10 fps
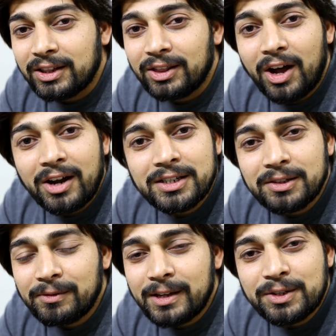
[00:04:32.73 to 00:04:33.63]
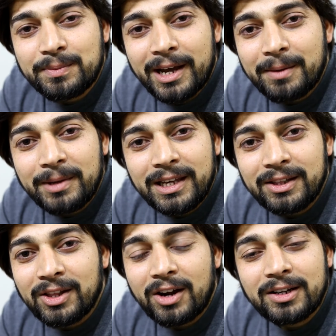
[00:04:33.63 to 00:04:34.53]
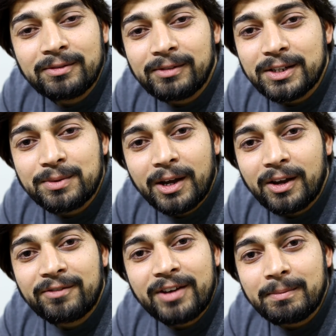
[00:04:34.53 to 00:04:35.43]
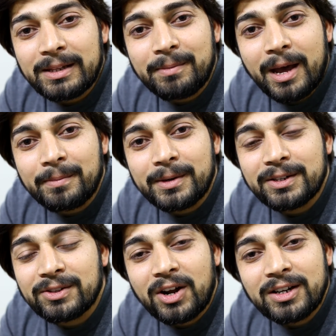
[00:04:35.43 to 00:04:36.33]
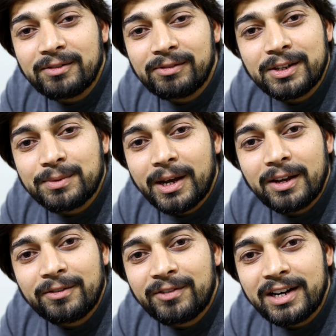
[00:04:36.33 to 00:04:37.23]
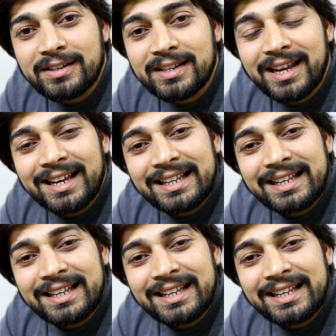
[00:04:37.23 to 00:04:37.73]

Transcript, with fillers: Not influenced by me, not influenced by your family members, not influenced by your friends.